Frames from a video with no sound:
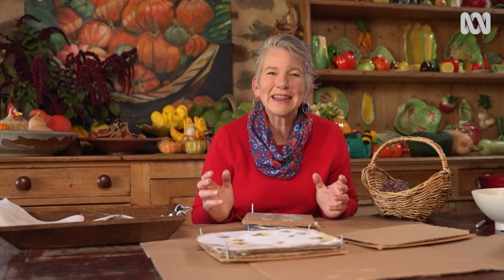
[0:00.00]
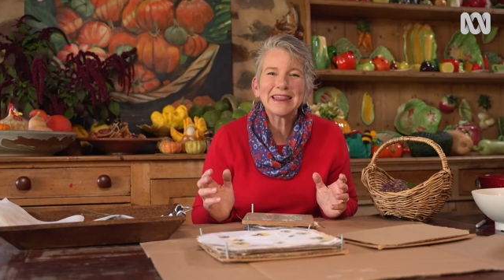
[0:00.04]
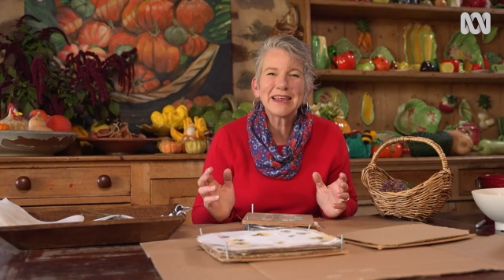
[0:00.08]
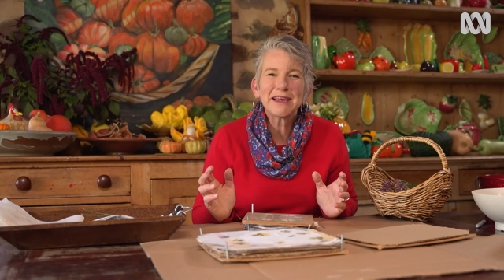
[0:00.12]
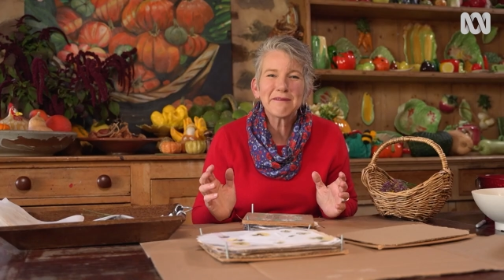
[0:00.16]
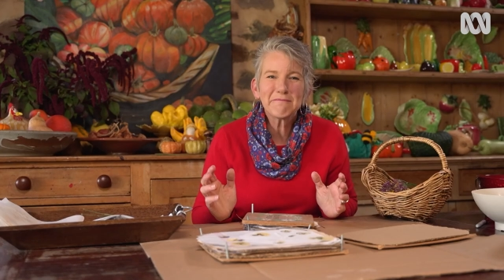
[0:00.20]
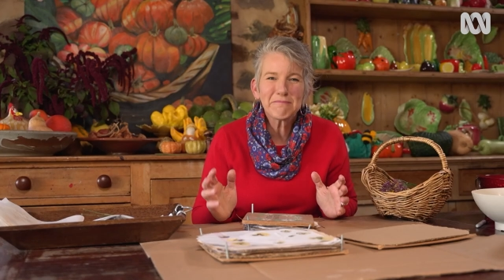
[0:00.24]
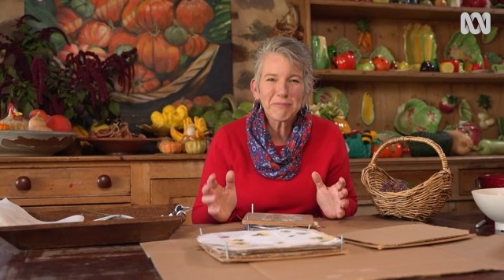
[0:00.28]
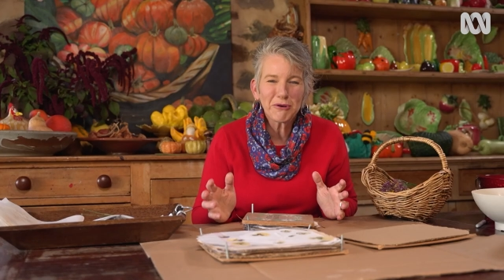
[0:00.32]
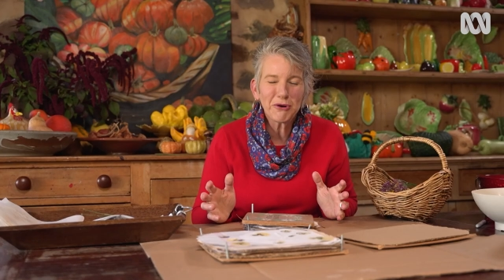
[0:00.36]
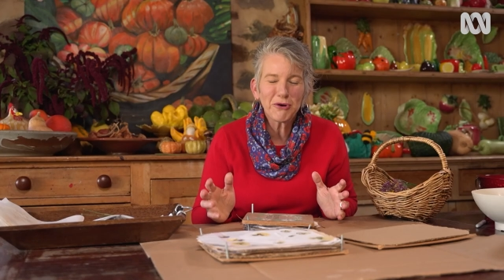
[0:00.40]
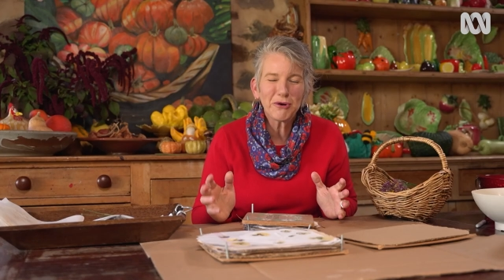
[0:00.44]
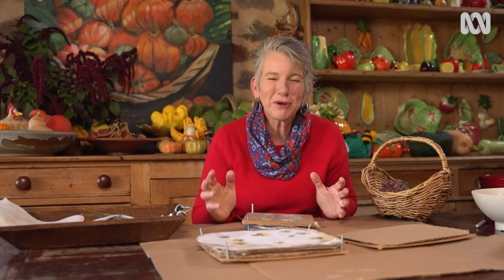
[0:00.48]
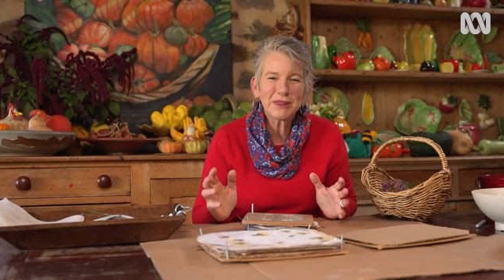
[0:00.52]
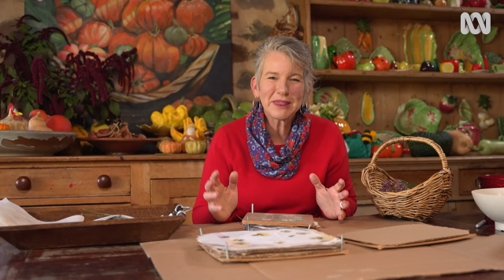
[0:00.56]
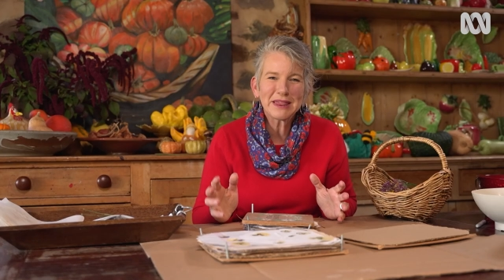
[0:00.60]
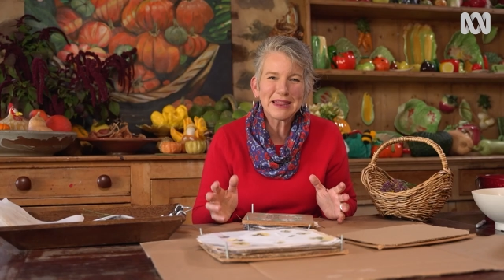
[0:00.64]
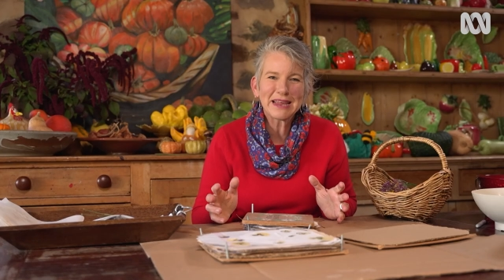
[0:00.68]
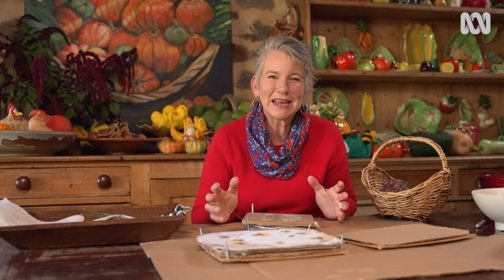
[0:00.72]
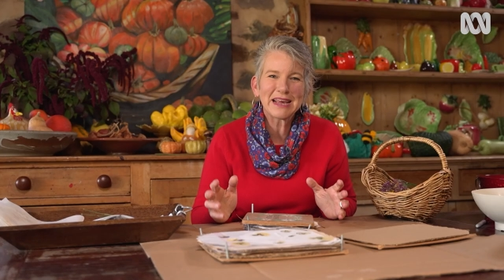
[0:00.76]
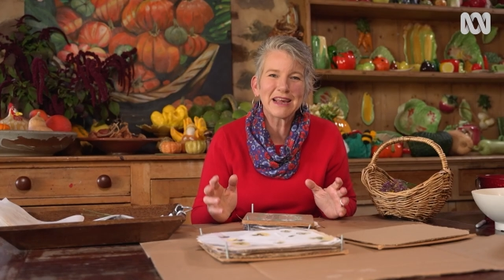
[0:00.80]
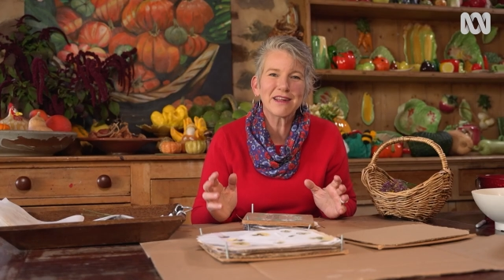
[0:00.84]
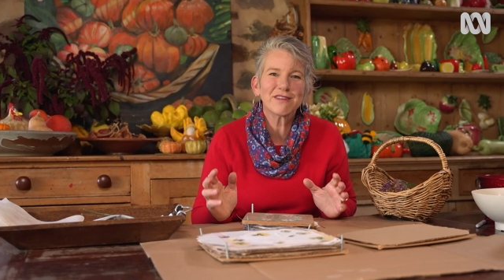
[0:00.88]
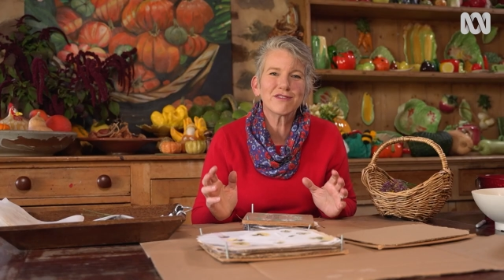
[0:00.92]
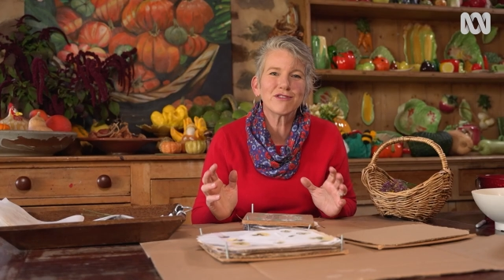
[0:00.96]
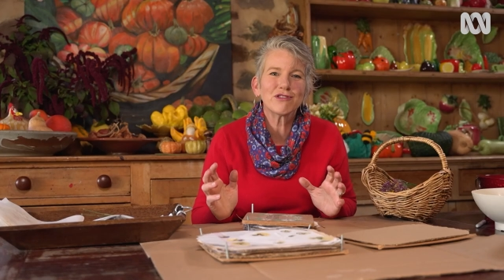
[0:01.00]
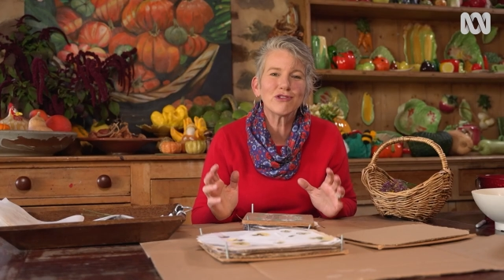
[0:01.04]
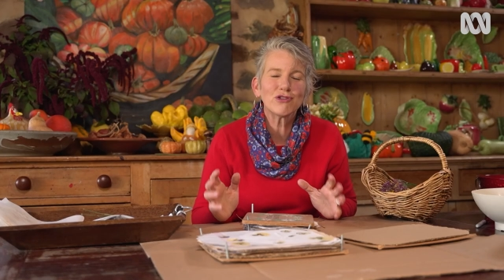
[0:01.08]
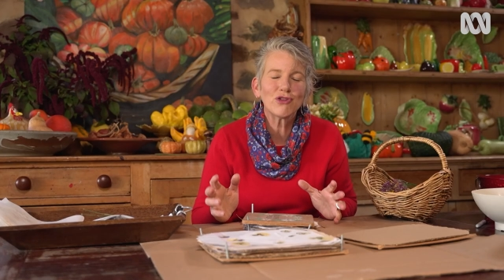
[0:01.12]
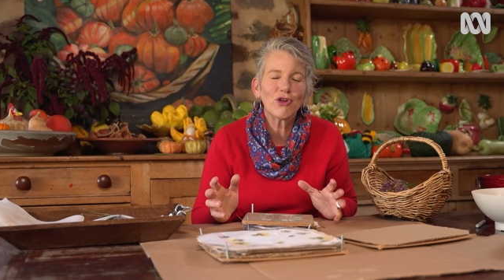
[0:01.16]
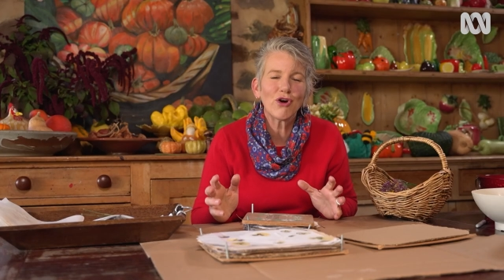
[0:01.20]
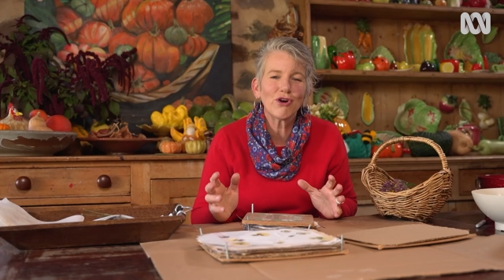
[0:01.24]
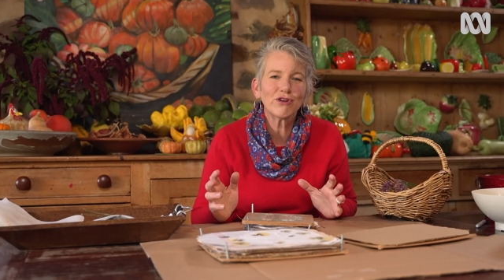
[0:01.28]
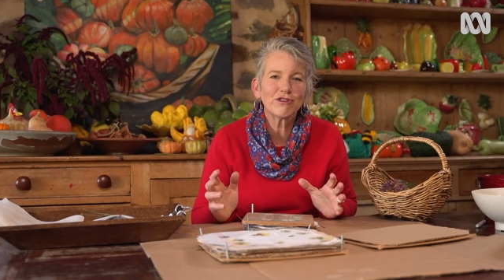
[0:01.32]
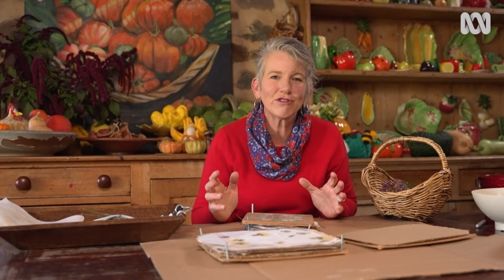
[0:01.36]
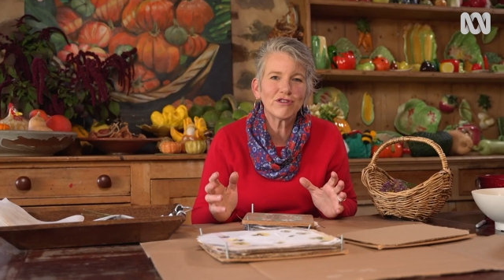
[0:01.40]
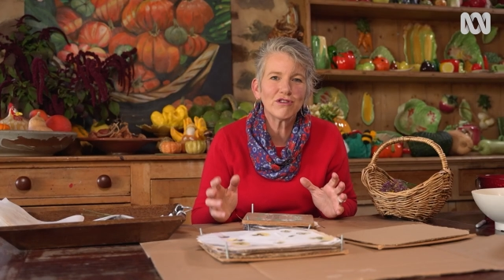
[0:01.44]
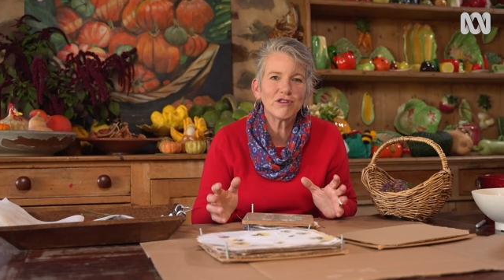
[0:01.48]
And the important thing is
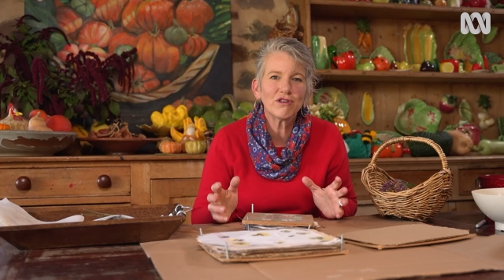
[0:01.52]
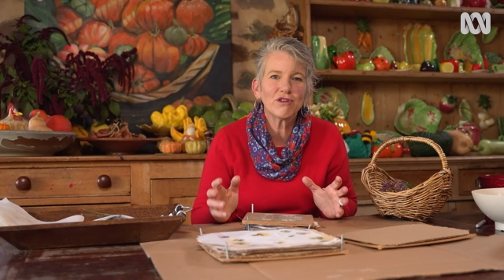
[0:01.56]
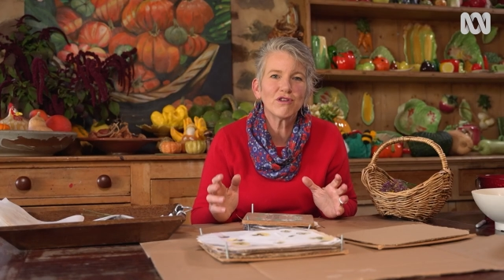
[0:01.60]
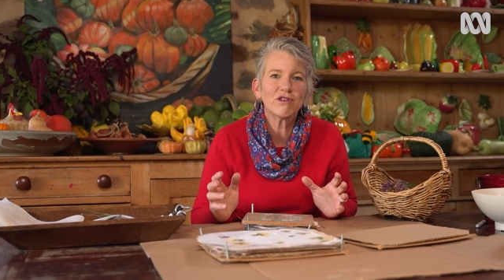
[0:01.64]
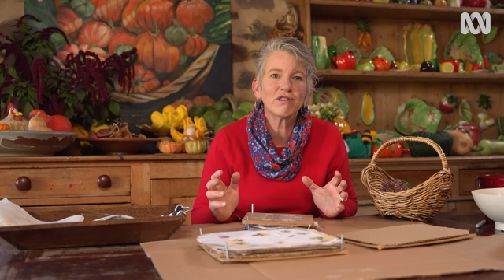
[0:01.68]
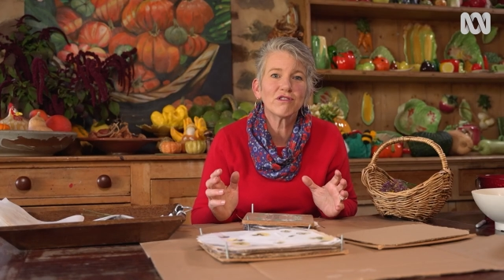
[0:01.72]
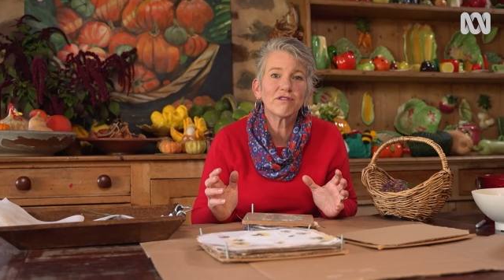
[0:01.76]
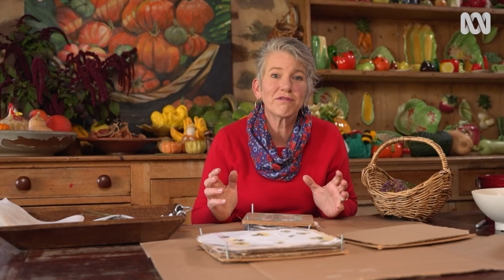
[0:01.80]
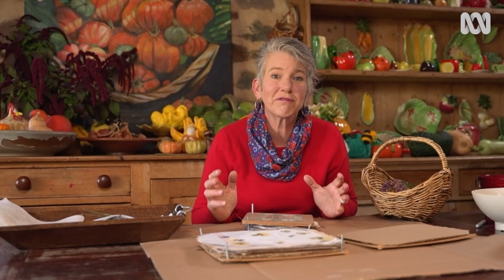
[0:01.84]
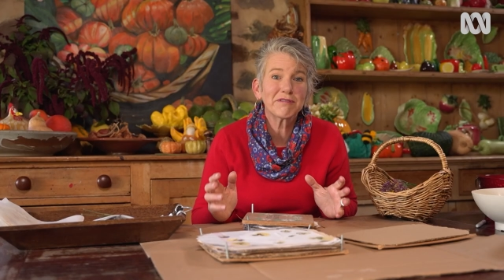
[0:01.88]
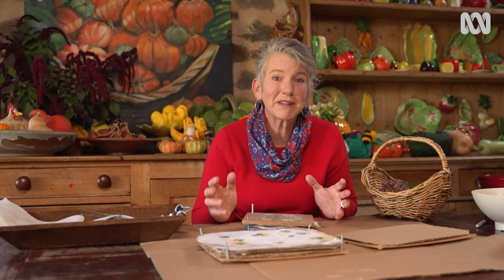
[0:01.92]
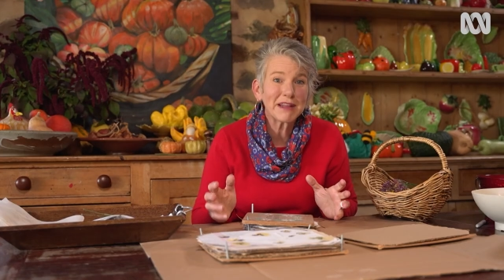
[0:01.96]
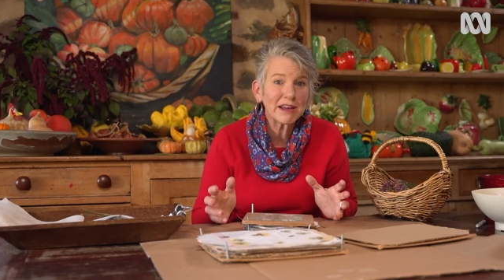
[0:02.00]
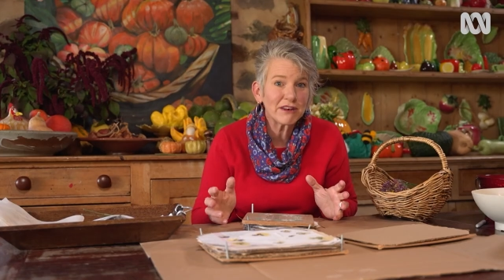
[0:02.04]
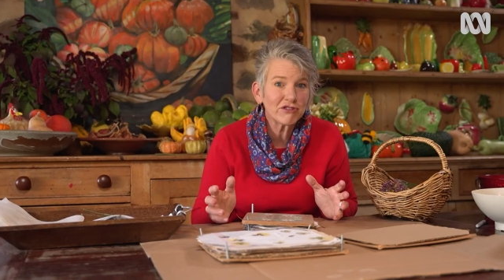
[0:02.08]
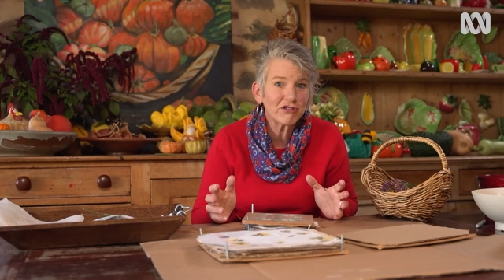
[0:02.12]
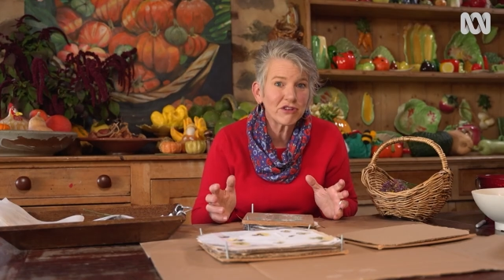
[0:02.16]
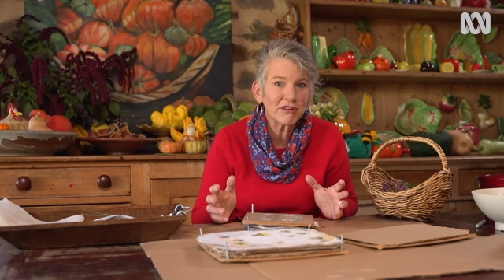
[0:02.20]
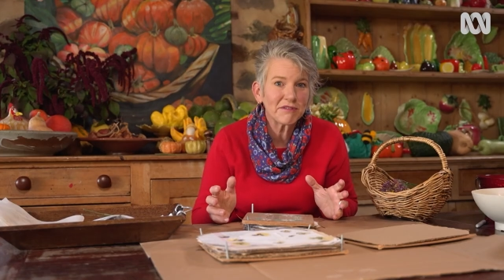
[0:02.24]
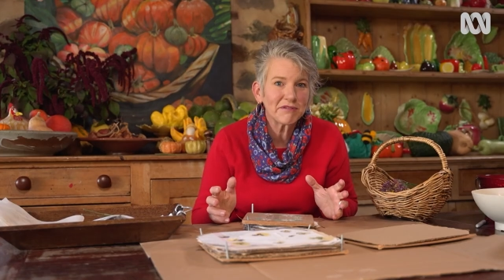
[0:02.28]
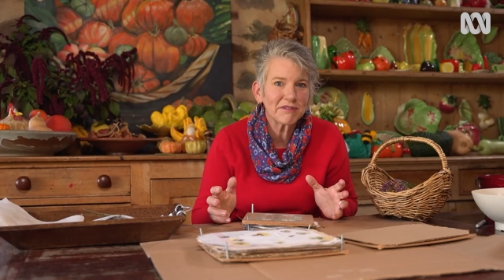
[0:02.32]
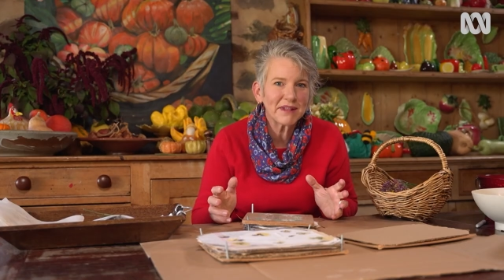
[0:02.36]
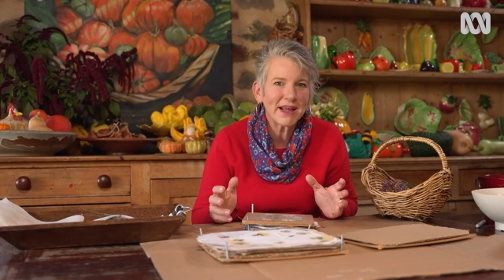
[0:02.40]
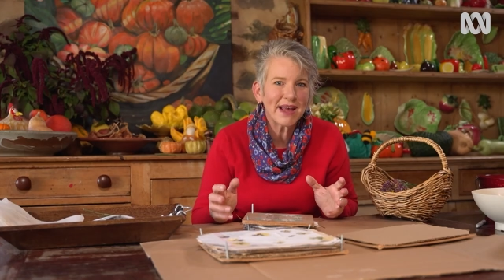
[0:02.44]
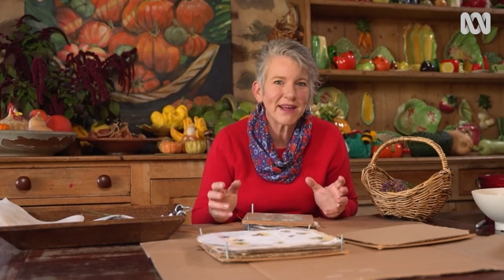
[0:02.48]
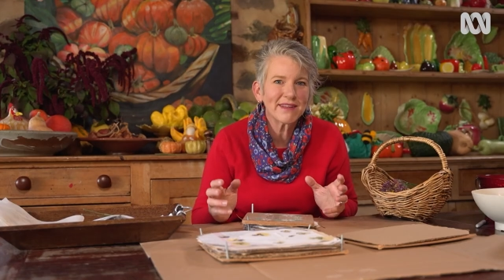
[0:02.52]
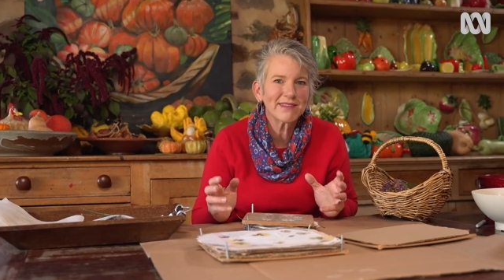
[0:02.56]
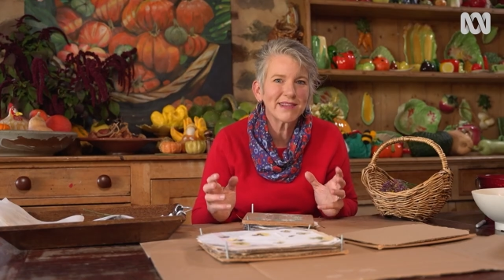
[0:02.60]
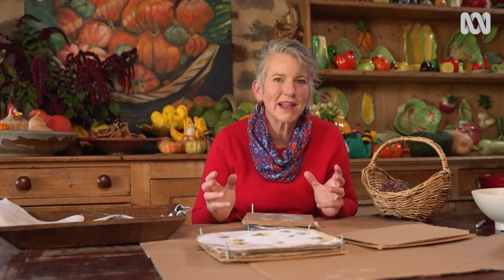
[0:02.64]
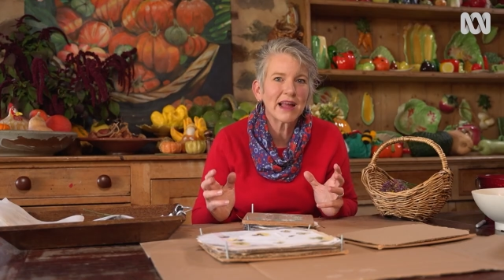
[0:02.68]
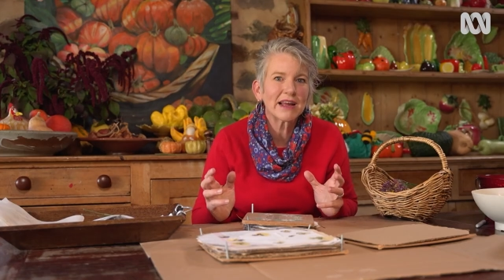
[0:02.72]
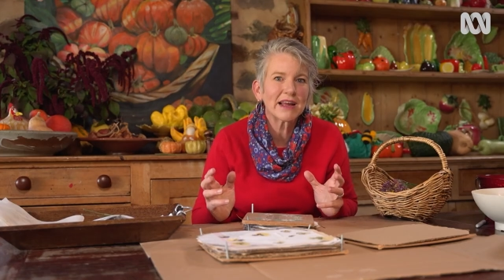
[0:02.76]
not to use fleshy flowers